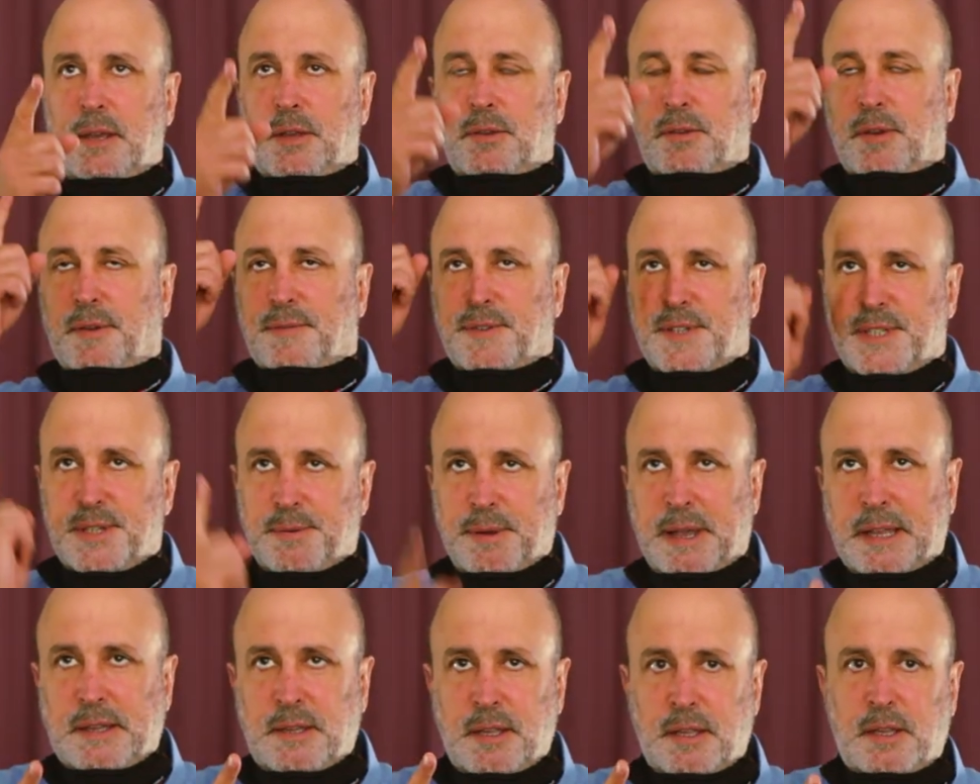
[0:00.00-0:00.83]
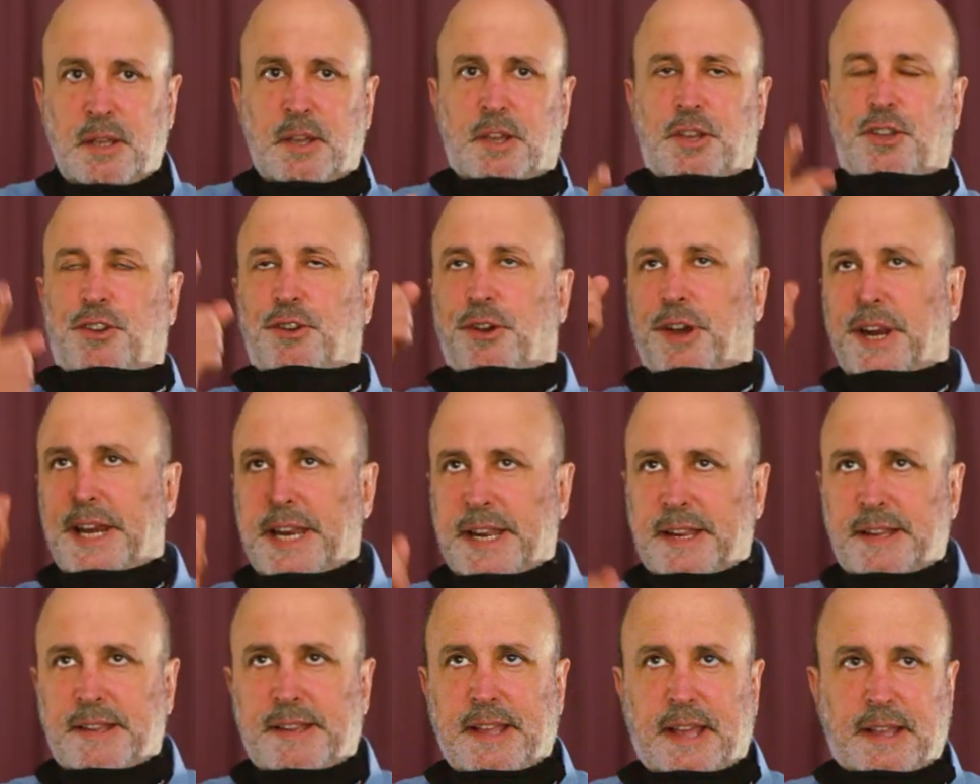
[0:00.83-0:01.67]
You are frustrated, you are
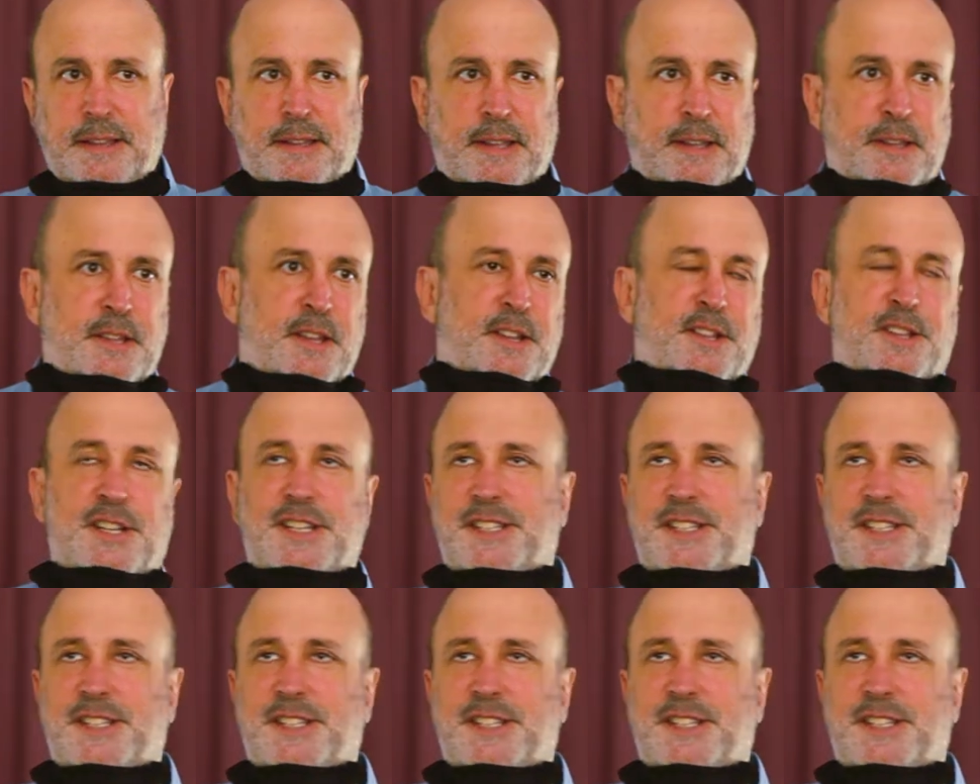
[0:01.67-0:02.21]
irritated.